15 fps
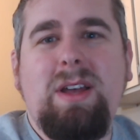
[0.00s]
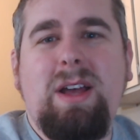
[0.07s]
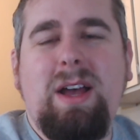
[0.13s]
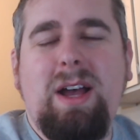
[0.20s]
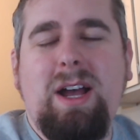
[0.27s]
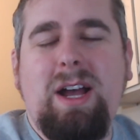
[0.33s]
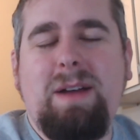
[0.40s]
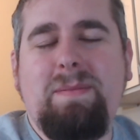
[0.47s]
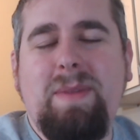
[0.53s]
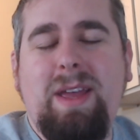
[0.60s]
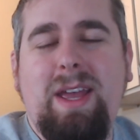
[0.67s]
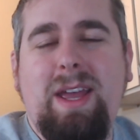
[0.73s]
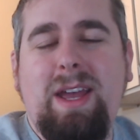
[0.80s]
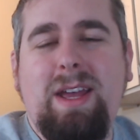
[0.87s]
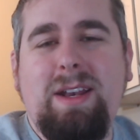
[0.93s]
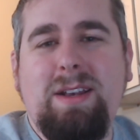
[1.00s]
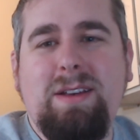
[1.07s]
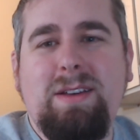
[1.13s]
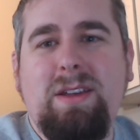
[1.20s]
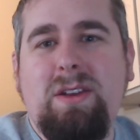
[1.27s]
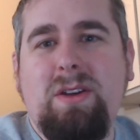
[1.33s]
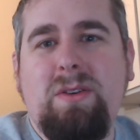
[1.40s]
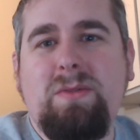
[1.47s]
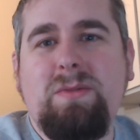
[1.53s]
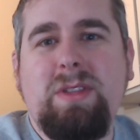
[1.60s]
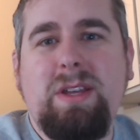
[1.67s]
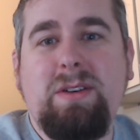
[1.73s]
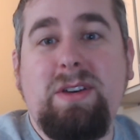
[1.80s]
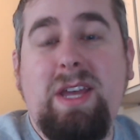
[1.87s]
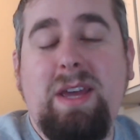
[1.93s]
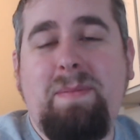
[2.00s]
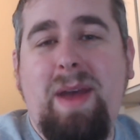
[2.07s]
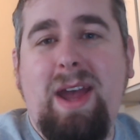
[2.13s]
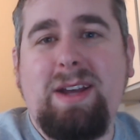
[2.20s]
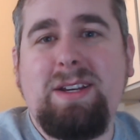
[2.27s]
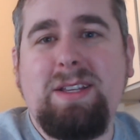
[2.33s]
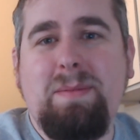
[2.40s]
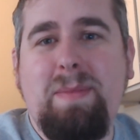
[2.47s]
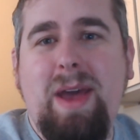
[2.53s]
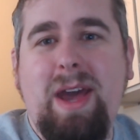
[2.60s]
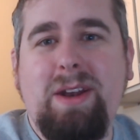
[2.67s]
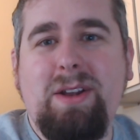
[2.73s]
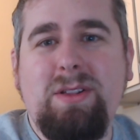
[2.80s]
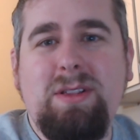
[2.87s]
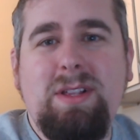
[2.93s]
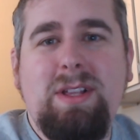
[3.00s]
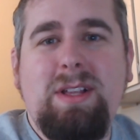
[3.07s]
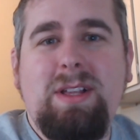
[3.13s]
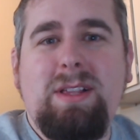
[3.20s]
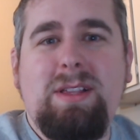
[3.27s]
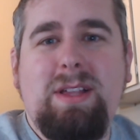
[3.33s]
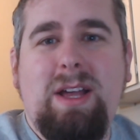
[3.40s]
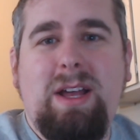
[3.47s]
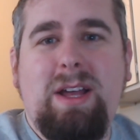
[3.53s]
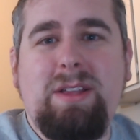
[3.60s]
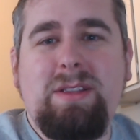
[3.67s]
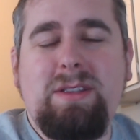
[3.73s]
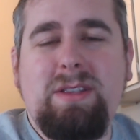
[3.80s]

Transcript: um, and you know then get back to the battle uh,